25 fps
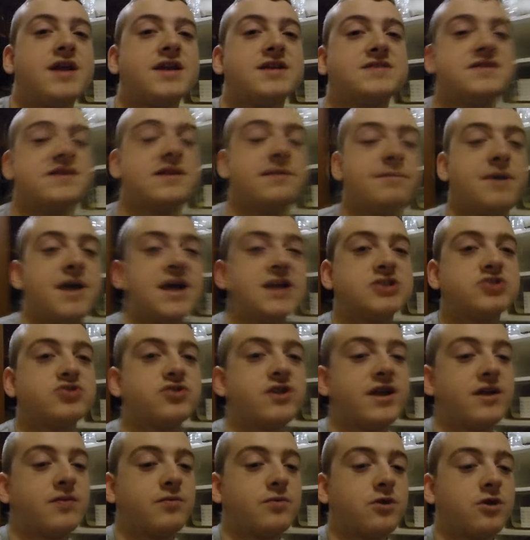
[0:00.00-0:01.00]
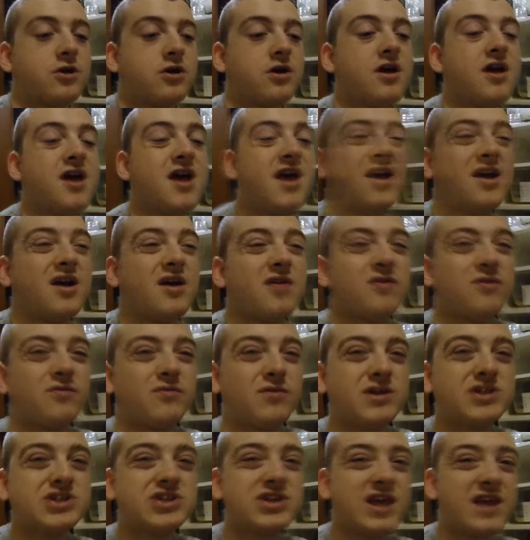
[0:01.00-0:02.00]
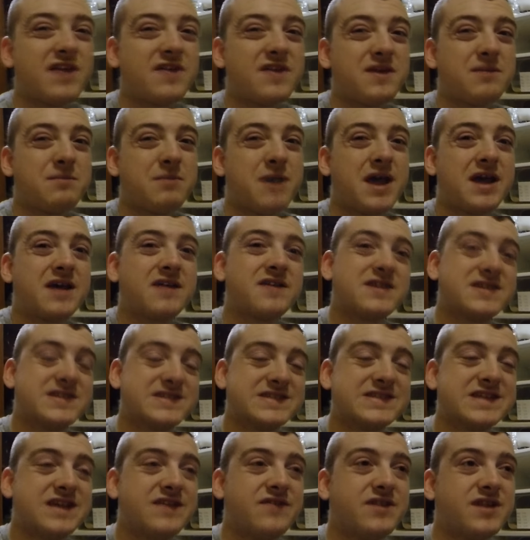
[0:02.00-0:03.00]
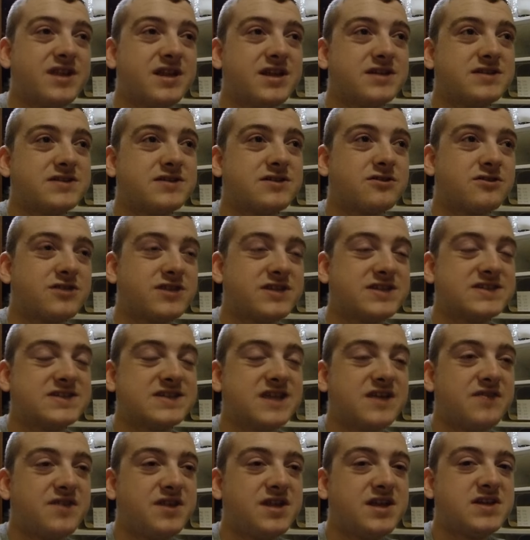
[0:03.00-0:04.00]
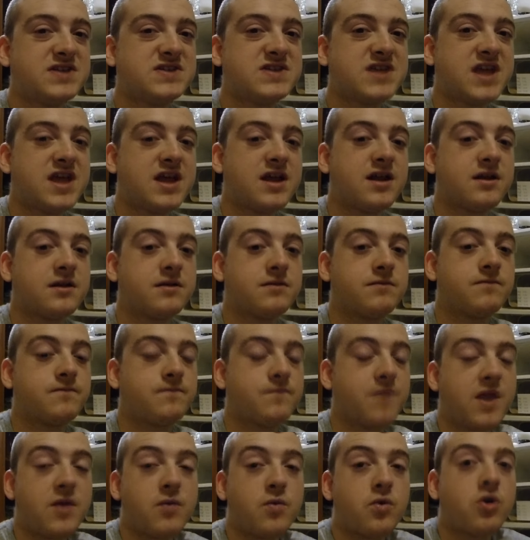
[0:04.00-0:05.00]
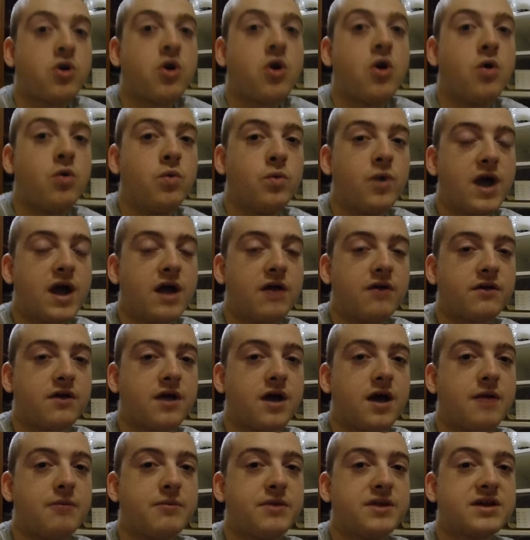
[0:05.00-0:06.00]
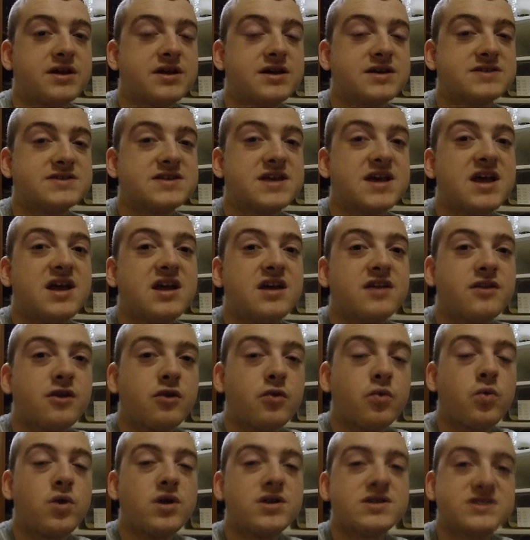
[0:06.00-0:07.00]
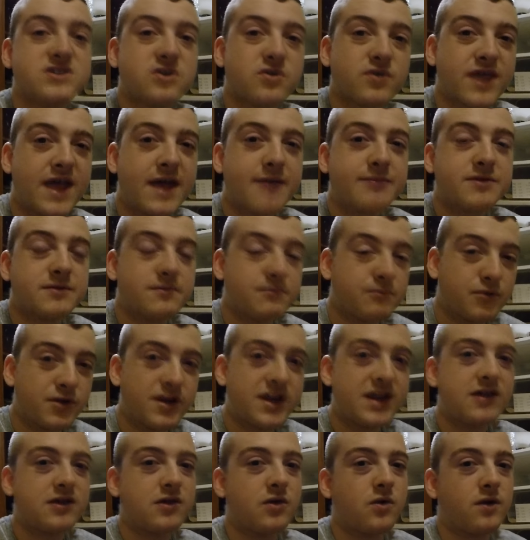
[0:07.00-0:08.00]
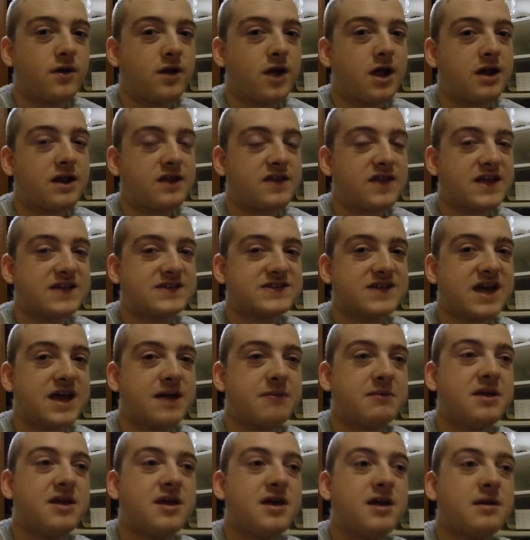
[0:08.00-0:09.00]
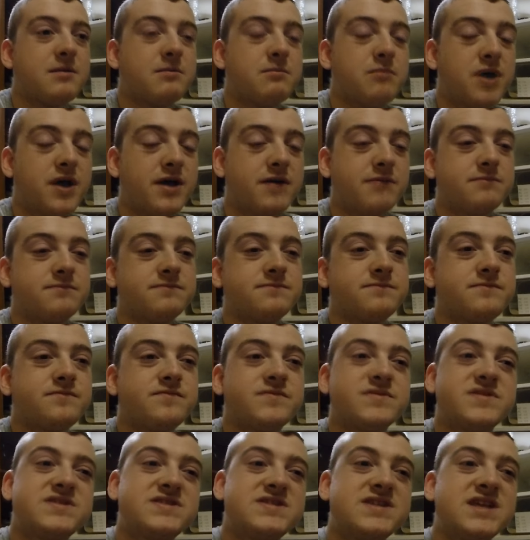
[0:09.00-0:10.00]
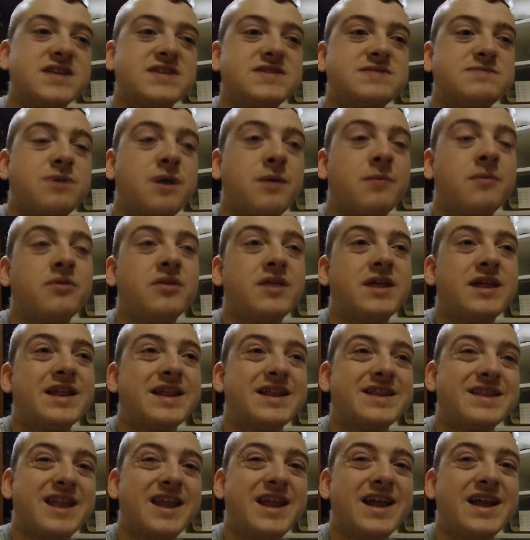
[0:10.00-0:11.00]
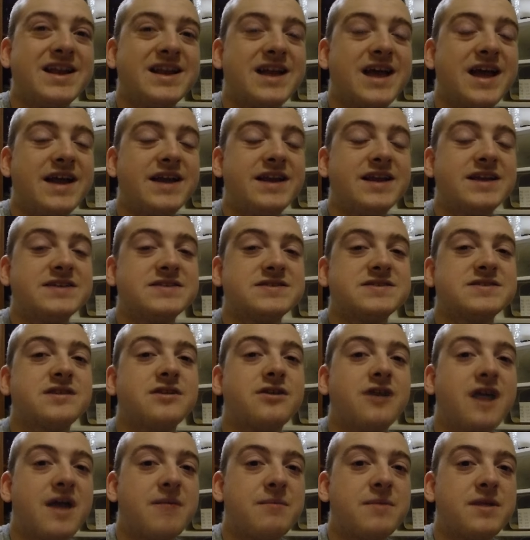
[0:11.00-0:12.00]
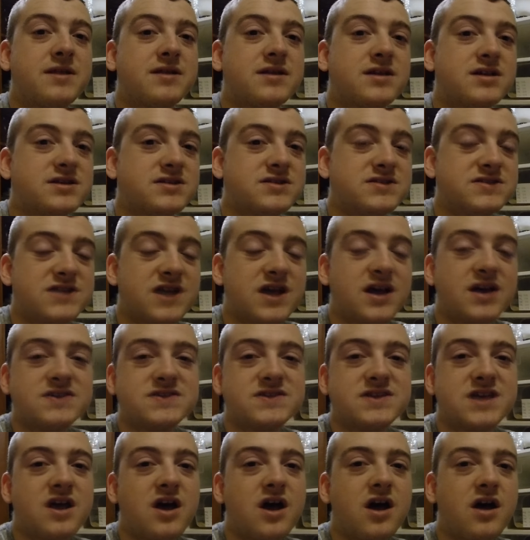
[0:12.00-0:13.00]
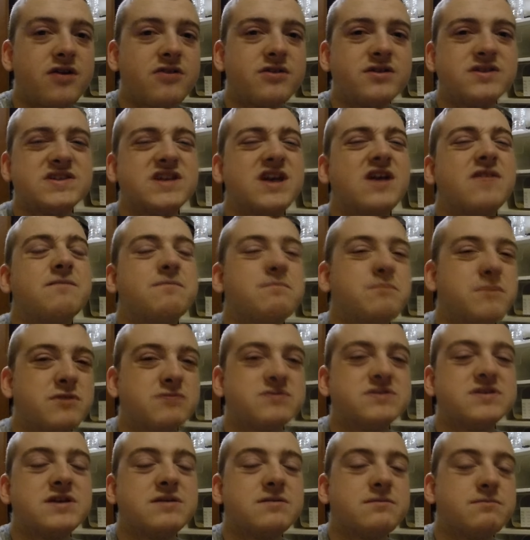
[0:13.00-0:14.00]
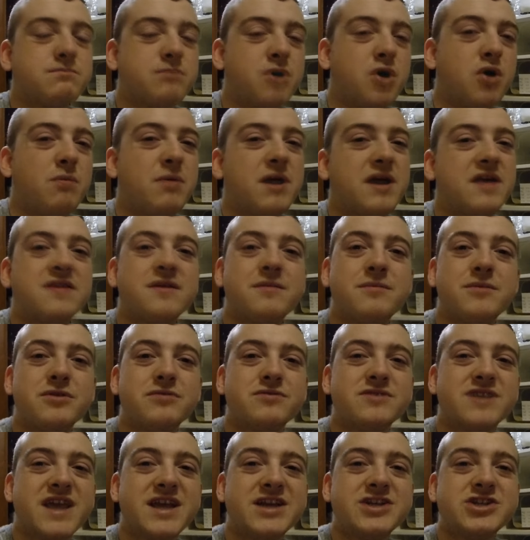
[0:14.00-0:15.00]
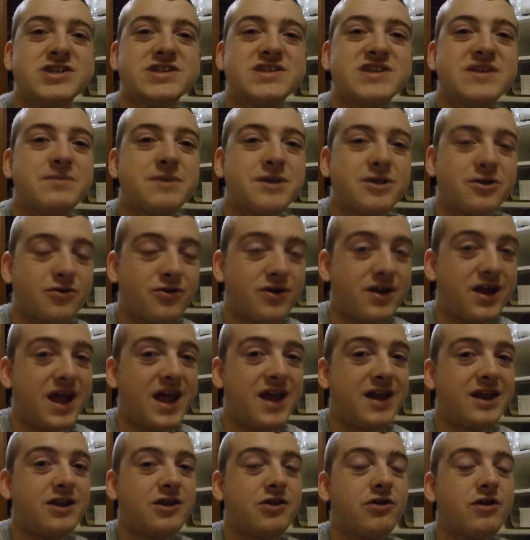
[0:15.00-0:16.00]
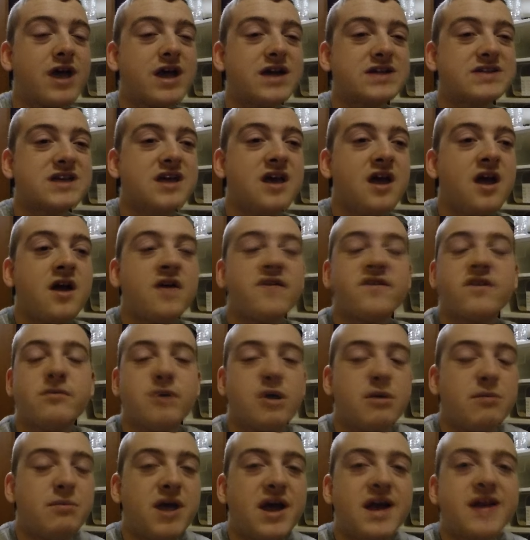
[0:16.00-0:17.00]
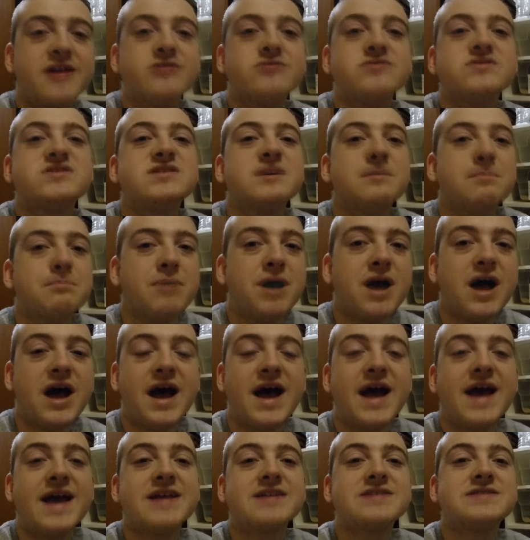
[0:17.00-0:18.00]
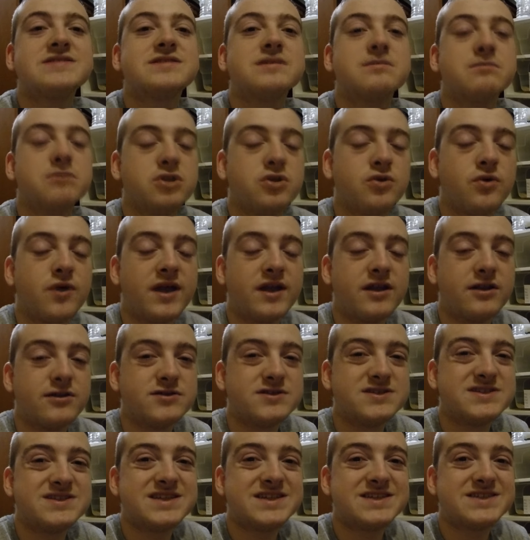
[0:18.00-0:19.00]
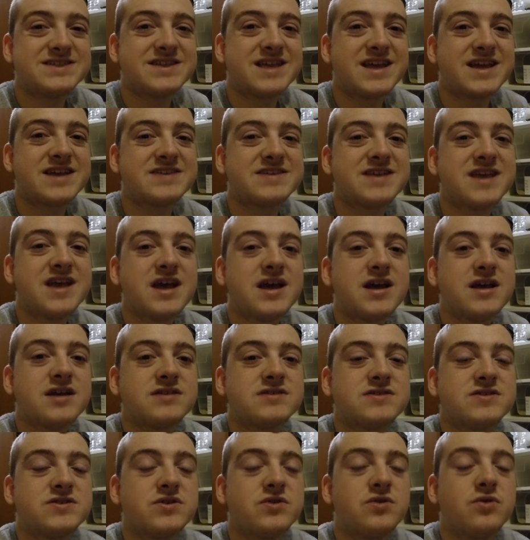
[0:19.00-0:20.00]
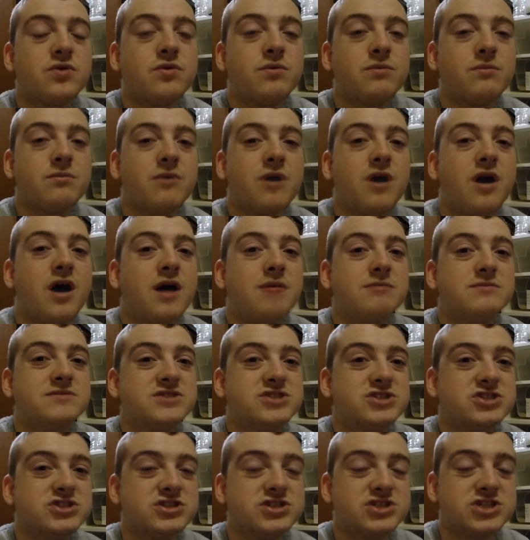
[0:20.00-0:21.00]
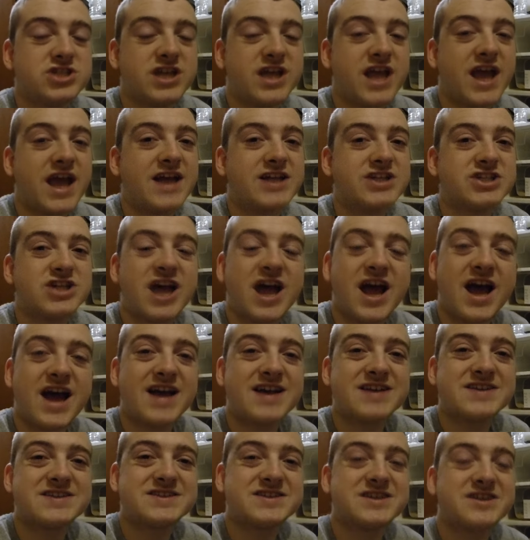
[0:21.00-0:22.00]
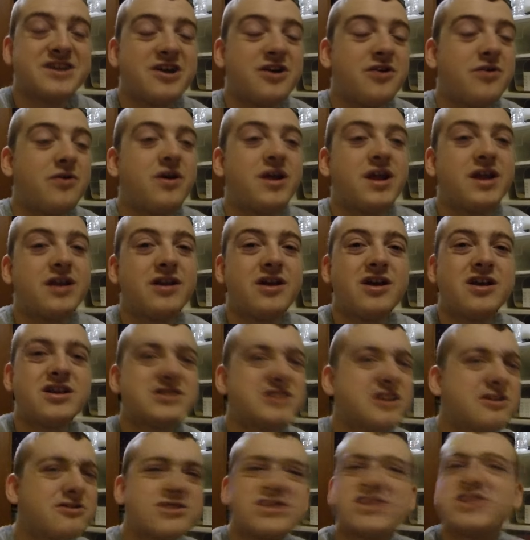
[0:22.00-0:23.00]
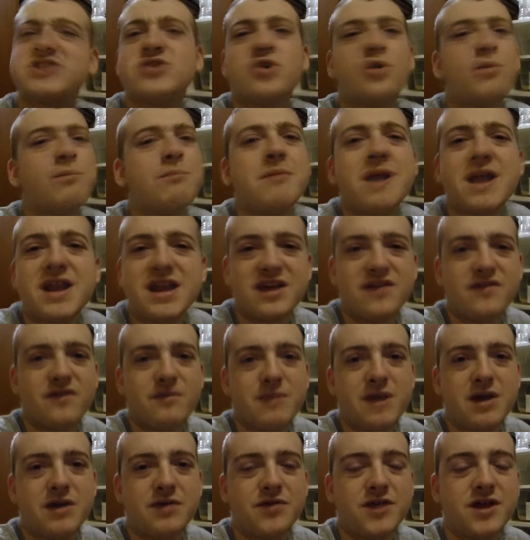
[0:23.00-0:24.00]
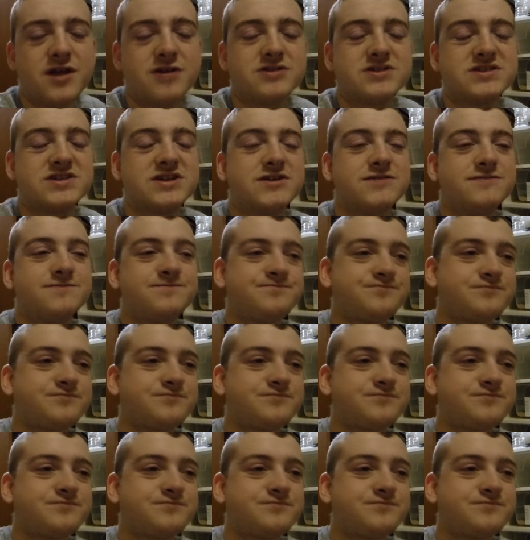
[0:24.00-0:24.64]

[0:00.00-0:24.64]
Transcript: into the pet trade were originally, I think, back in the seventies, early seventies, and they were all wild caught because there was no captive breeding going on at that time. But since probably like the late nineties, there have been dozens, hundreds of muta ball python mutations have been created, you guys, from albinos to pieds to blue-eyed leucistics to um, G H Is, you know, and there's so many of them out there. So,